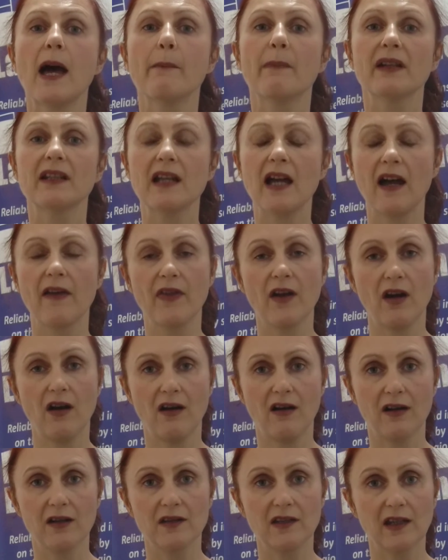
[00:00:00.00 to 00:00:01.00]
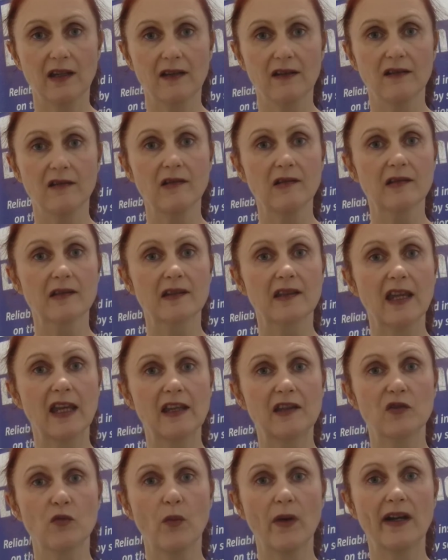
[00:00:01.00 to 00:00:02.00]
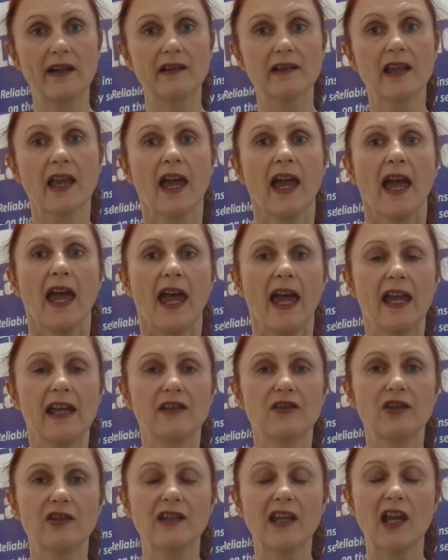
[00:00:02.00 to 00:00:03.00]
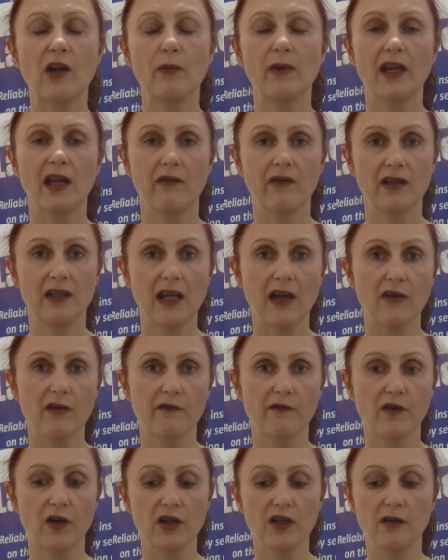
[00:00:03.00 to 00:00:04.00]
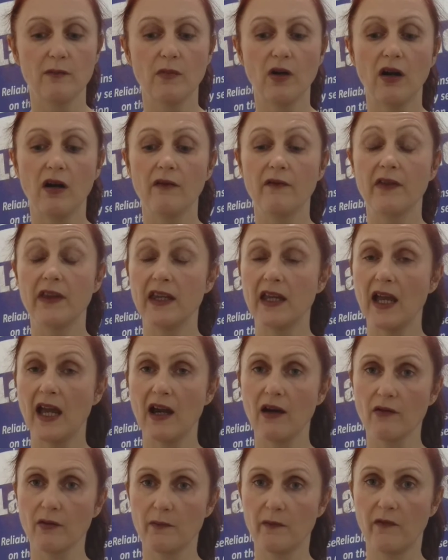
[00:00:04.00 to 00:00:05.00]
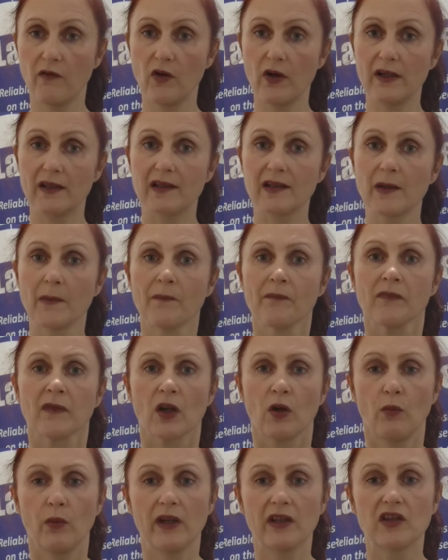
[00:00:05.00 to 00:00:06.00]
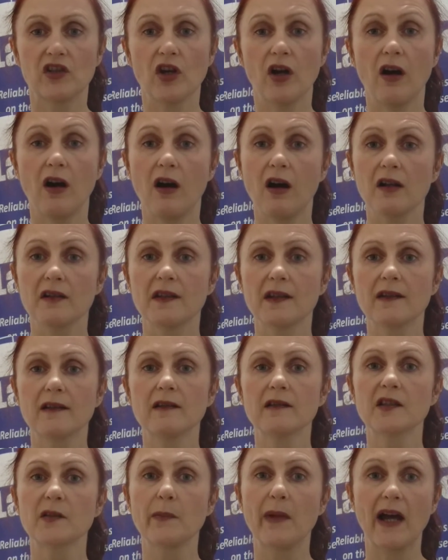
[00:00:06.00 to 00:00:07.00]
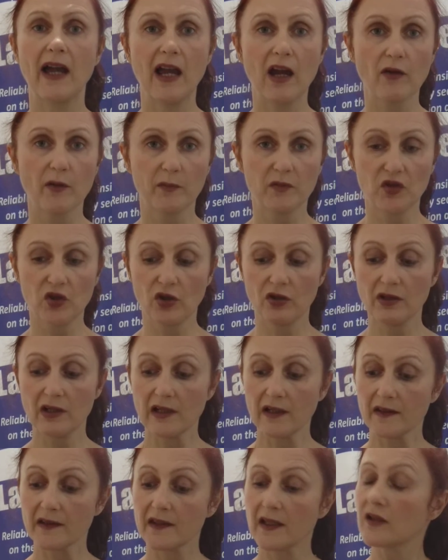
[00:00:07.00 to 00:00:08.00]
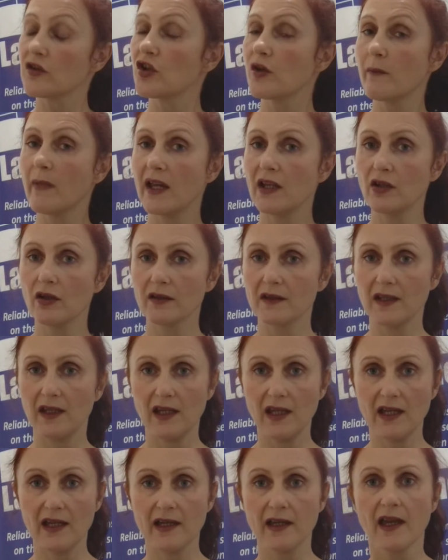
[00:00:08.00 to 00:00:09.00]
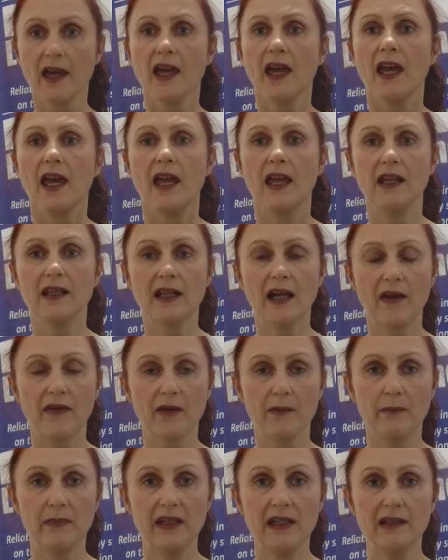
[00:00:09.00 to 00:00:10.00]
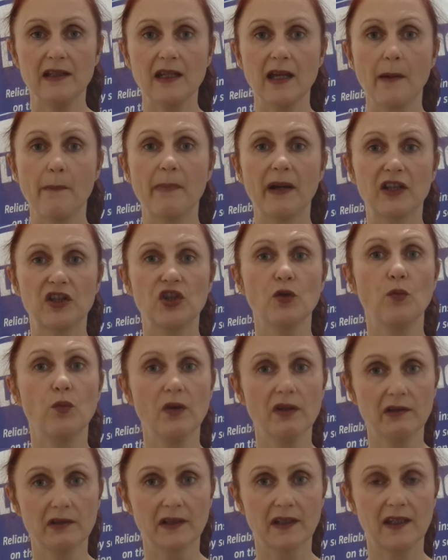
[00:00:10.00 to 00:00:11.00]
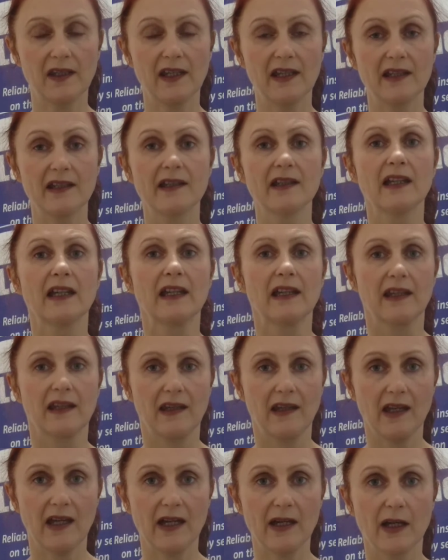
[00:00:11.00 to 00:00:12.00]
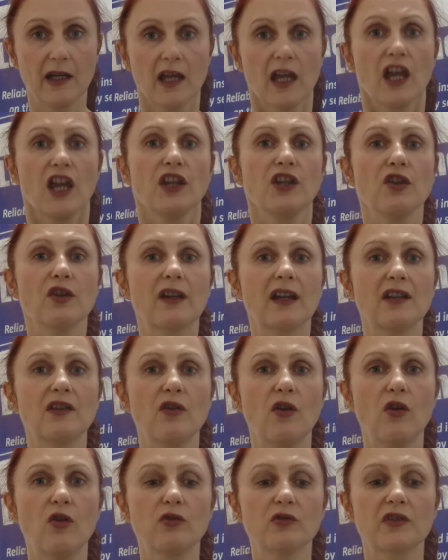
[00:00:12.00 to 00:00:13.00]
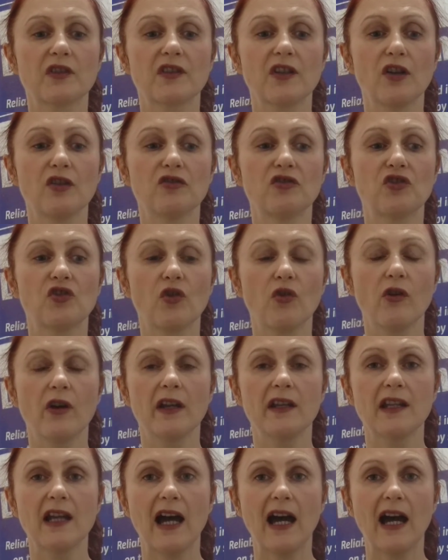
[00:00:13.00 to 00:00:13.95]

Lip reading: but other articles as well. And today we have another volume of the Arab Voice, which are articles by Arab journalists that you may not hear in other media, but you will hear here. You can also join